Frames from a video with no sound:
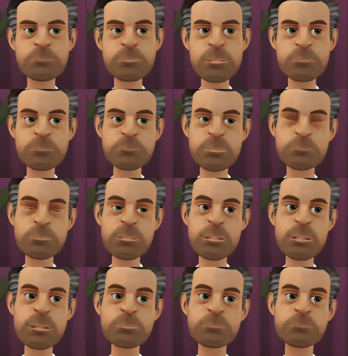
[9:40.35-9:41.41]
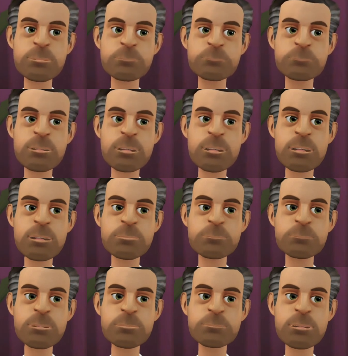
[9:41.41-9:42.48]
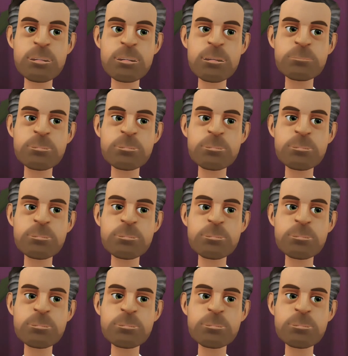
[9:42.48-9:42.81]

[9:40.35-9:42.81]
And that's what you're fucking scared of. We've all